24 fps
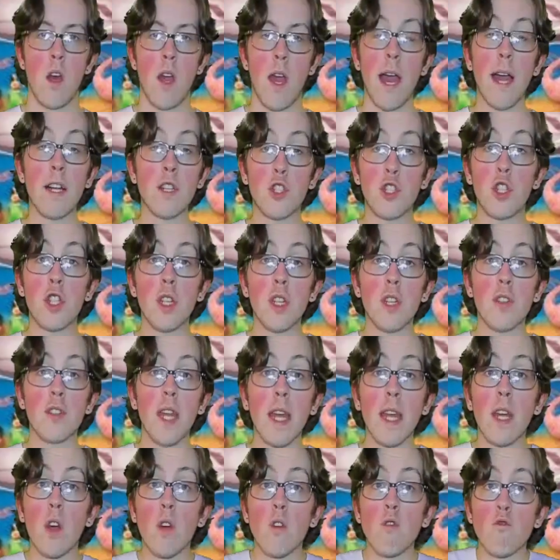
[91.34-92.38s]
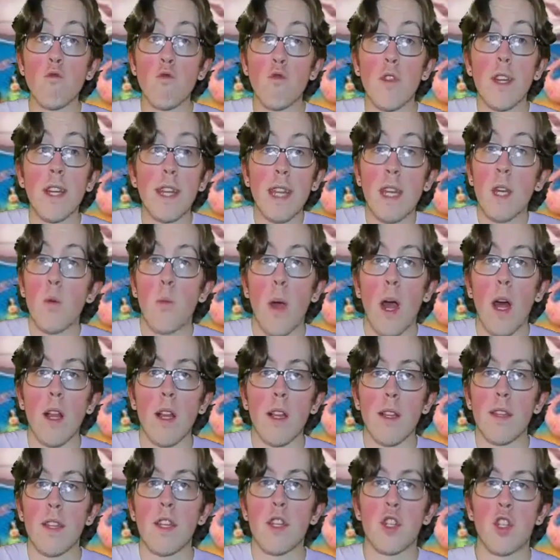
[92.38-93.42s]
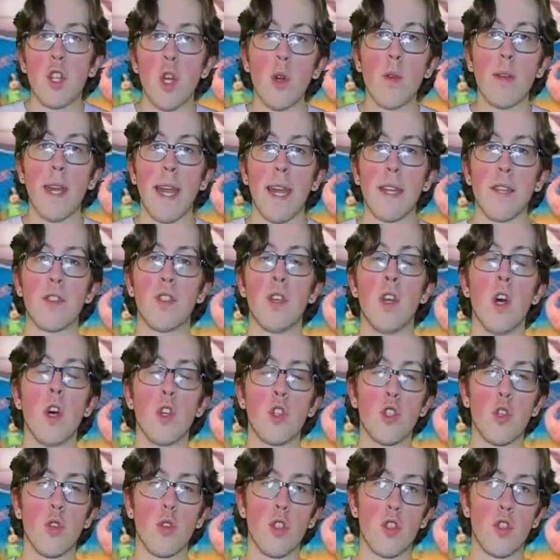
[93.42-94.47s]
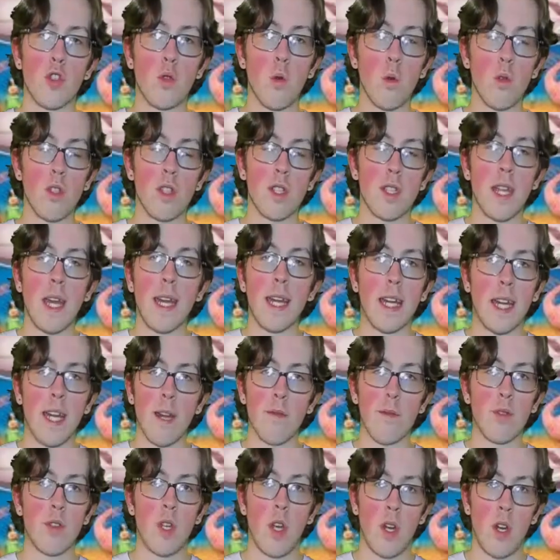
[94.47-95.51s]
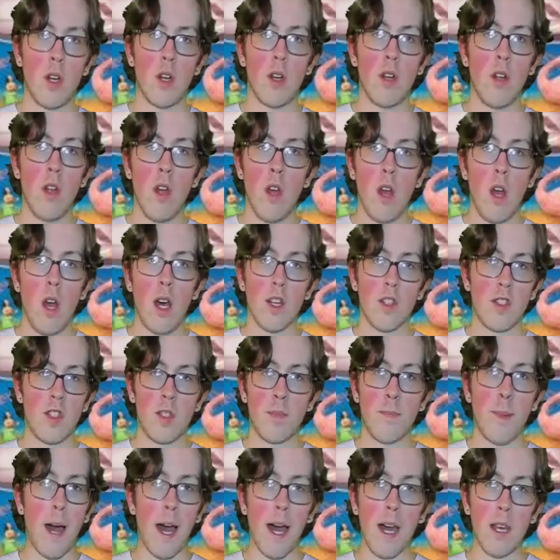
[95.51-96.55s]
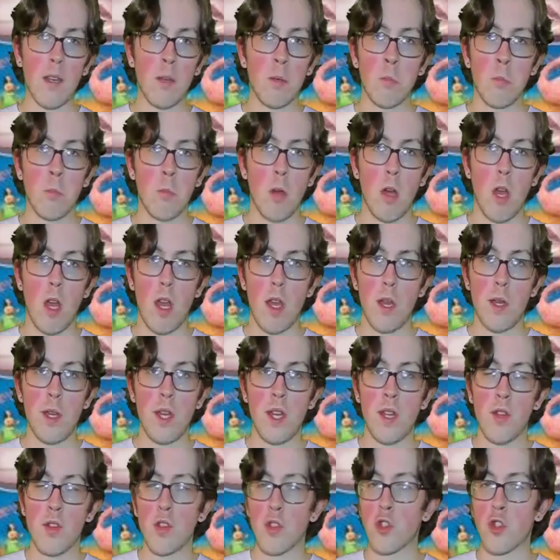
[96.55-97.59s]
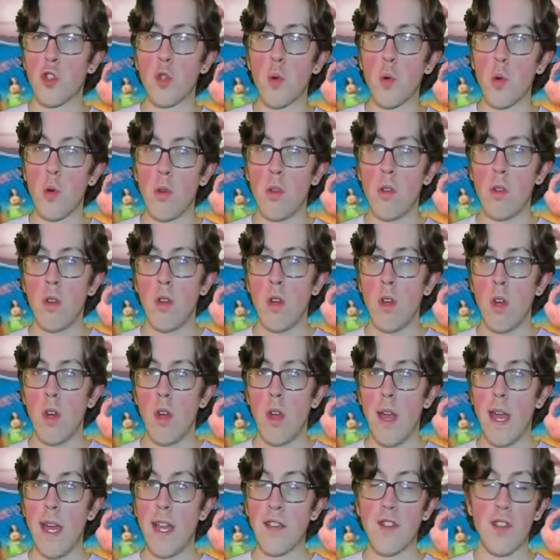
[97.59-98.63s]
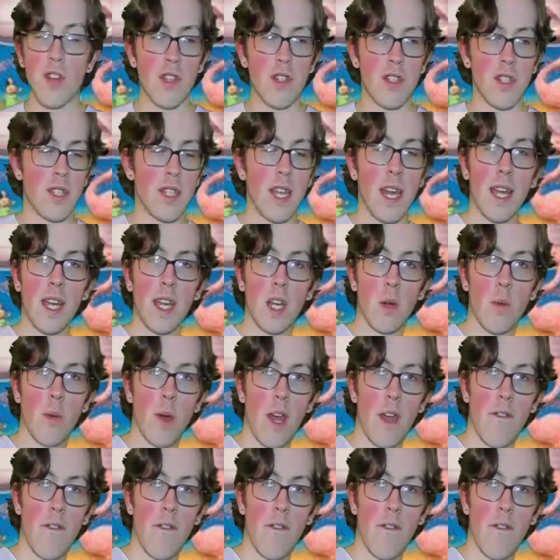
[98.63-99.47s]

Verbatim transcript: And she does like really well at this showcase. So the school just like gives her a spot in the school and doesn't take it away